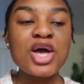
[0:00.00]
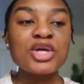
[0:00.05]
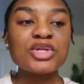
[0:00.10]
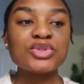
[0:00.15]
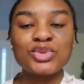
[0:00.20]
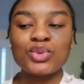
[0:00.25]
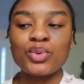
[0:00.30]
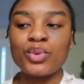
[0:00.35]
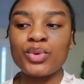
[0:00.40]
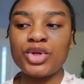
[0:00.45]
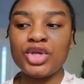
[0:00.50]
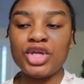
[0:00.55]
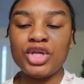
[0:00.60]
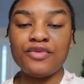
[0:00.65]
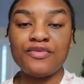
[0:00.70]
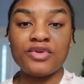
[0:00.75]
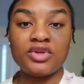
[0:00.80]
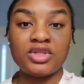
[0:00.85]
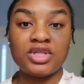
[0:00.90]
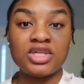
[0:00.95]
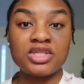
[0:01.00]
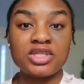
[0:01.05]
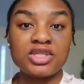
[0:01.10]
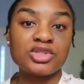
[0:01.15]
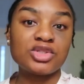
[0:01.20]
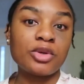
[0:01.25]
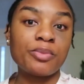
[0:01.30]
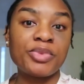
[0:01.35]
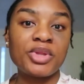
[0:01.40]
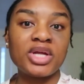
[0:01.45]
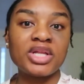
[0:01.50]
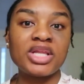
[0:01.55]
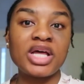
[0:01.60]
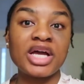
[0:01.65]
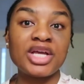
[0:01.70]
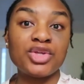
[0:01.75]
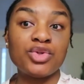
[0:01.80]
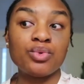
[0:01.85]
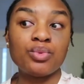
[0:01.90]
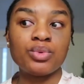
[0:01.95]
So if this is something
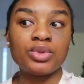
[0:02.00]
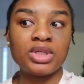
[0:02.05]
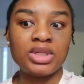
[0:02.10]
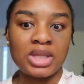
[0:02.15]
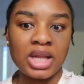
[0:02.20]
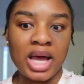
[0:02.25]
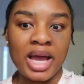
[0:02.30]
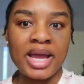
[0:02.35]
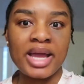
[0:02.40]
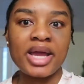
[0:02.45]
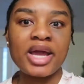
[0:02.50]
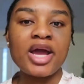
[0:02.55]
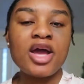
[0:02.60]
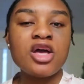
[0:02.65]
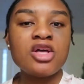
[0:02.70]
that you would like,